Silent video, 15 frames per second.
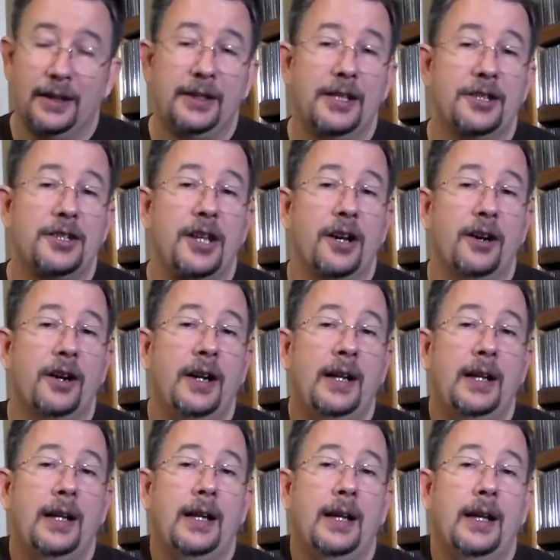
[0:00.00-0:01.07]
this year.
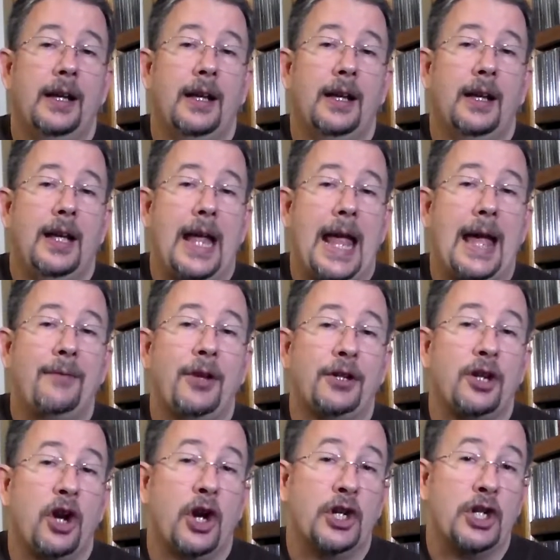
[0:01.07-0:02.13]

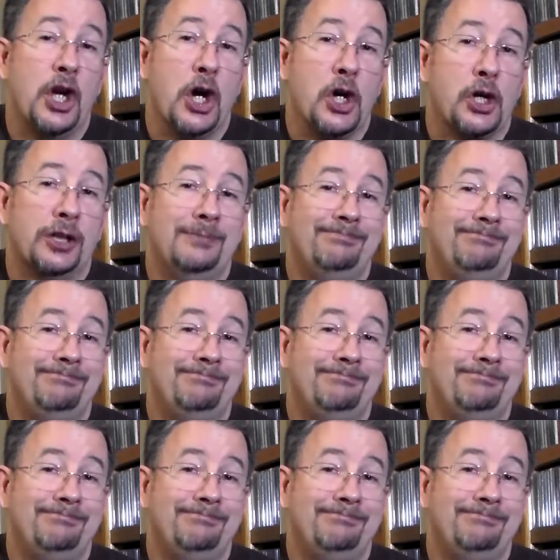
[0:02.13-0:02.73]
Avant-Garde Dog.